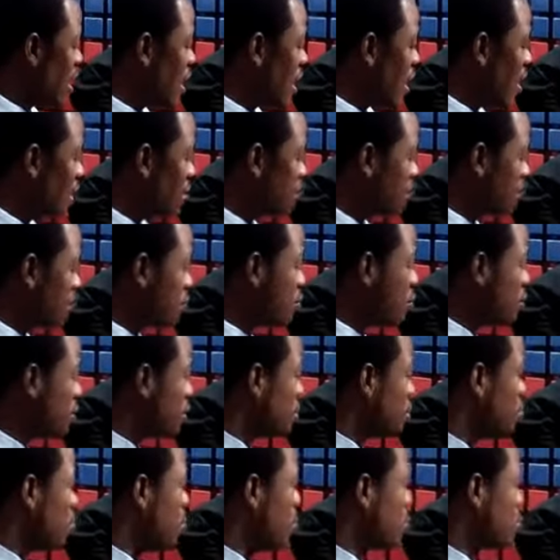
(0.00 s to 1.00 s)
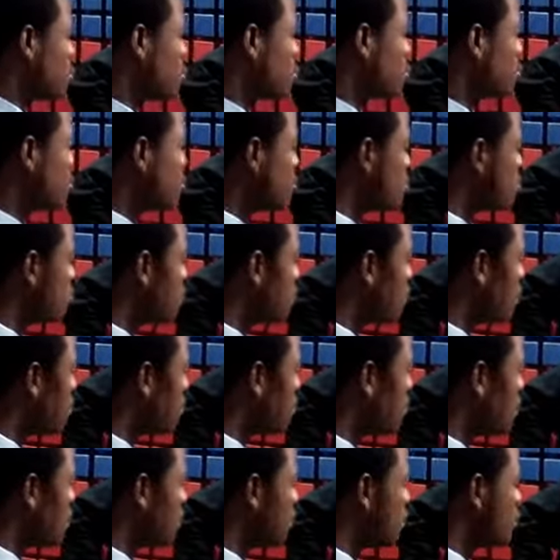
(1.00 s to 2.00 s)
had run running battles
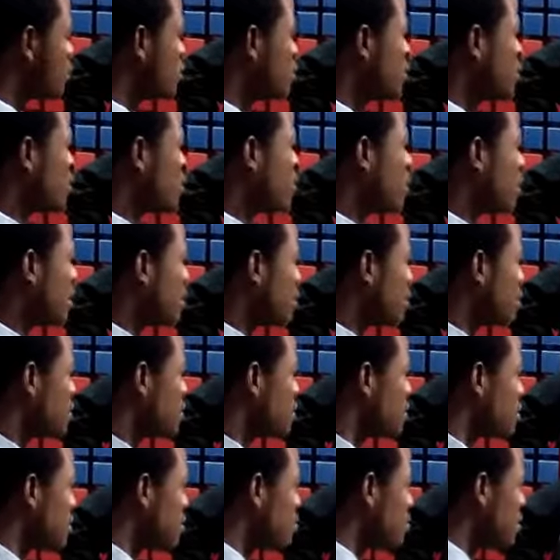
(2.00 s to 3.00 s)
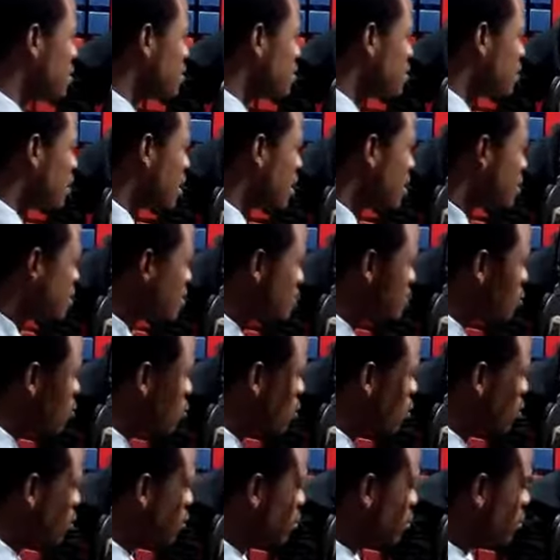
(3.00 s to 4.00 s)
with not only the National Assembly as regards the
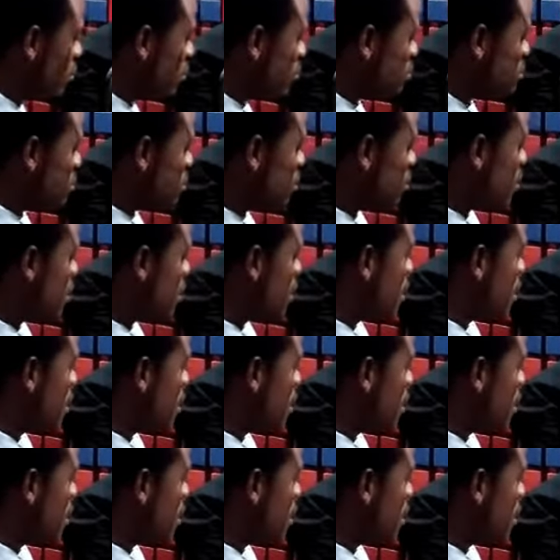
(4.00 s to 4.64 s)
war on corruption,